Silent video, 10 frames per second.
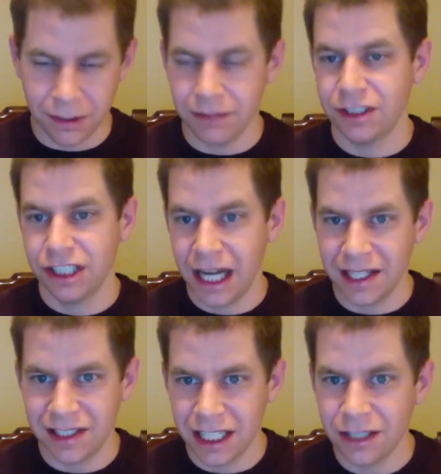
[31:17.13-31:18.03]

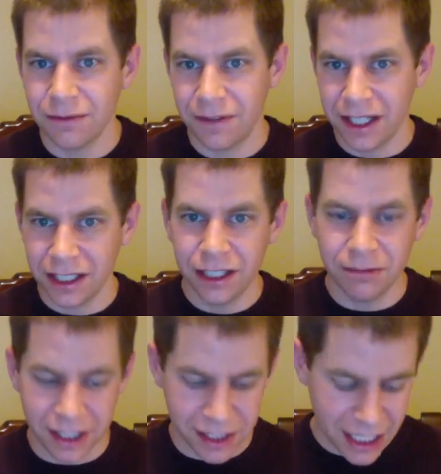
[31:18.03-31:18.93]
shots, and then you find the good
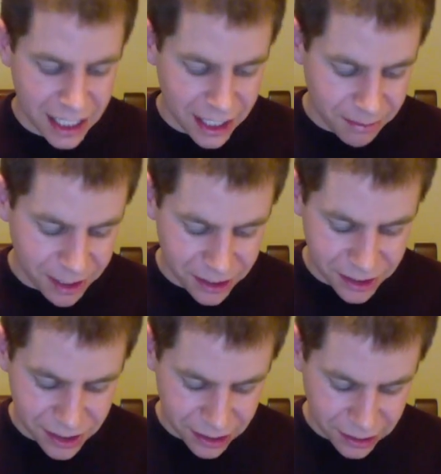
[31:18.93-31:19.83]
ones. But
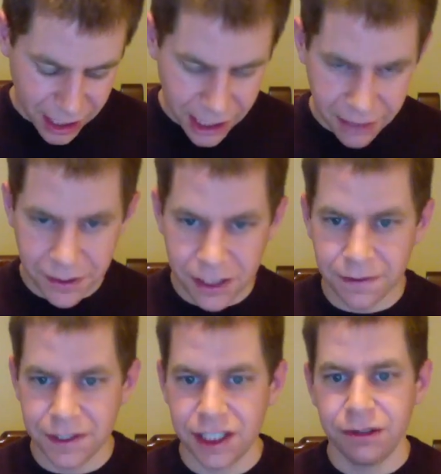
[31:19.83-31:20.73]
there's a lot of
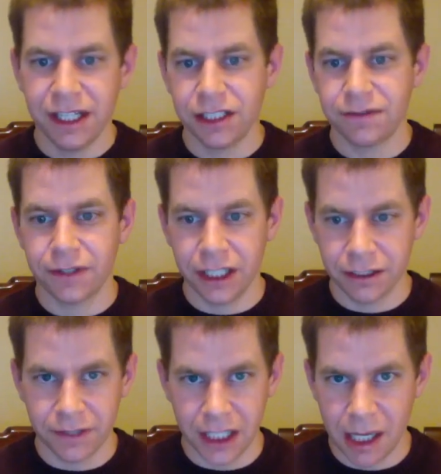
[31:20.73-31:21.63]
useful situations for an
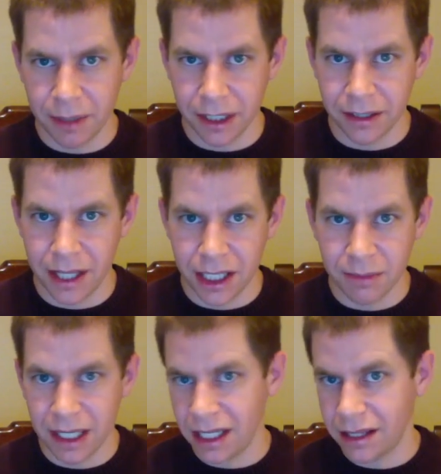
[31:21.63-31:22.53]
intervalometer that you
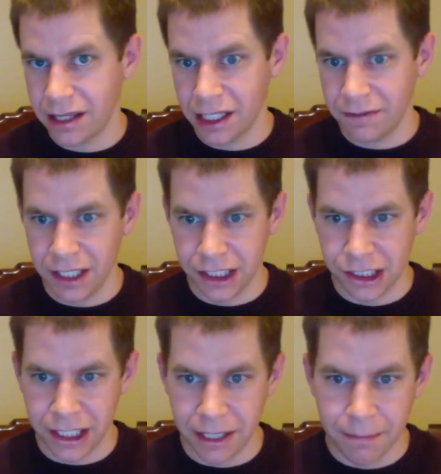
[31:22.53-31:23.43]
might not think of
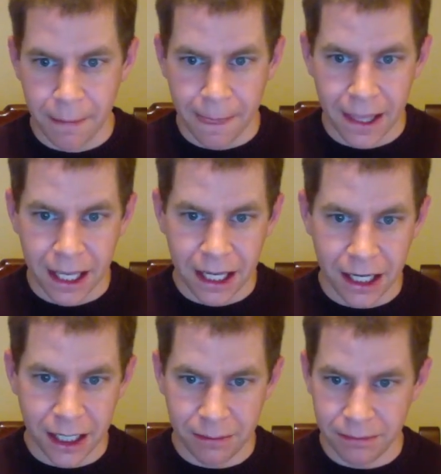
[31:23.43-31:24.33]
initially.
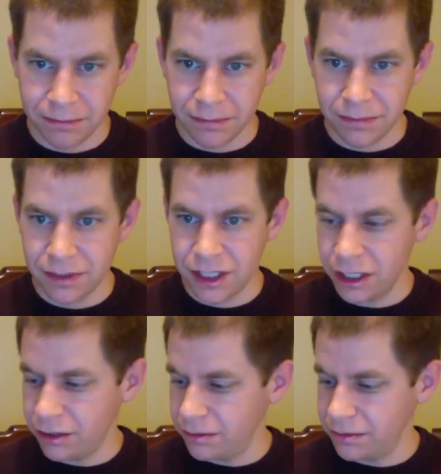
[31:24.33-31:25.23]

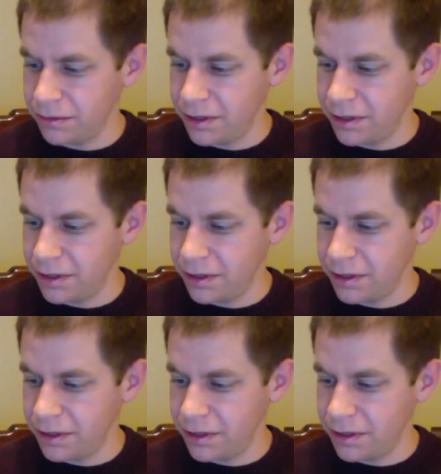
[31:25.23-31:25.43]
So